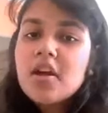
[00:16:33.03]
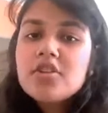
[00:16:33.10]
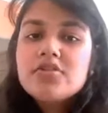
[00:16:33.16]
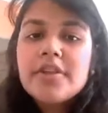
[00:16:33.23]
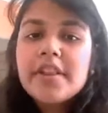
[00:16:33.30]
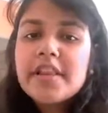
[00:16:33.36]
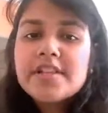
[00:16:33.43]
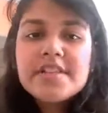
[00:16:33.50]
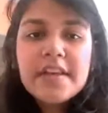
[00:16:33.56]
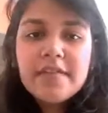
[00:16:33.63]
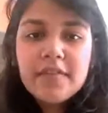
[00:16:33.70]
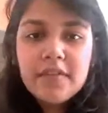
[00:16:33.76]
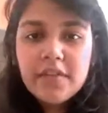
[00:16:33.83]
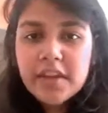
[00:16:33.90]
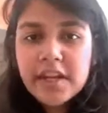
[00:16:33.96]
So in the same
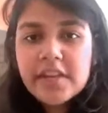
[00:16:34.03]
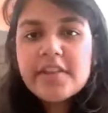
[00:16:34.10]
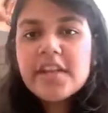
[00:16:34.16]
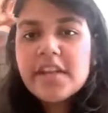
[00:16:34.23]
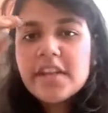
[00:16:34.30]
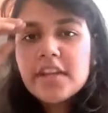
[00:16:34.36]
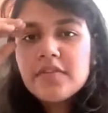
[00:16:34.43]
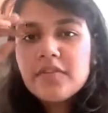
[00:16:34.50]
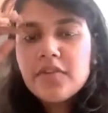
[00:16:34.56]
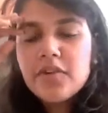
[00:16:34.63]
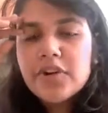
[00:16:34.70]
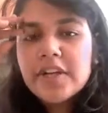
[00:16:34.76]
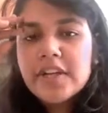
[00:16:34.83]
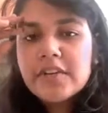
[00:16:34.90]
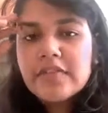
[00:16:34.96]
way we can take in
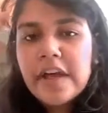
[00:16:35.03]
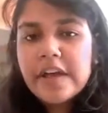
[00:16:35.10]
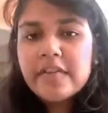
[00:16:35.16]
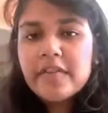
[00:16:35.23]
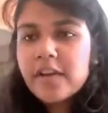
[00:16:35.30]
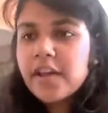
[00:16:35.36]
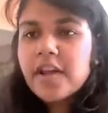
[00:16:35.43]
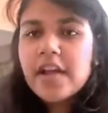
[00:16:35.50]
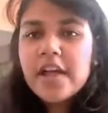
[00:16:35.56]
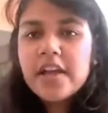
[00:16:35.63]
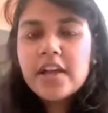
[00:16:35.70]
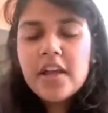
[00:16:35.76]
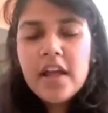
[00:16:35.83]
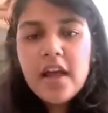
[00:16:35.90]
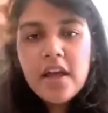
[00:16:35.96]
4D, 5D,
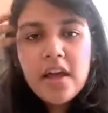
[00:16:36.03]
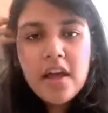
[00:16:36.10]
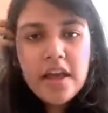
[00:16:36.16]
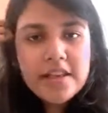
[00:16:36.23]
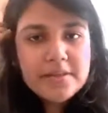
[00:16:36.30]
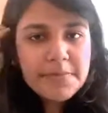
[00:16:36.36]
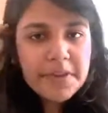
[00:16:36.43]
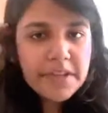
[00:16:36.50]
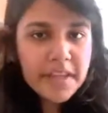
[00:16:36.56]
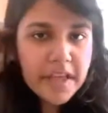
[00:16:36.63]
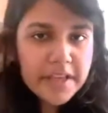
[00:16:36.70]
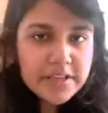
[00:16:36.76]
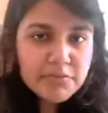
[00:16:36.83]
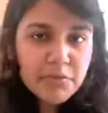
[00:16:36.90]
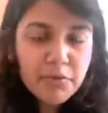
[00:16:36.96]
and as many
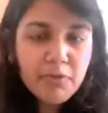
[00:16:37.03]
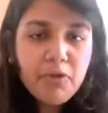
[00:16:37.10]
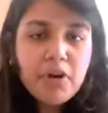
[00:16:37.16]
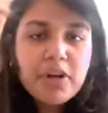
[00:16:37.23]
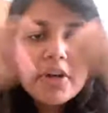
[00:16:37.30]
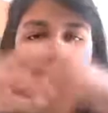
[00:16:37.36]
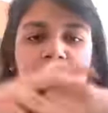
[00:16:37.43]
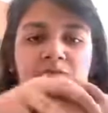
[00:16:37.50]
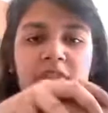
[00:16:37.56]
as we want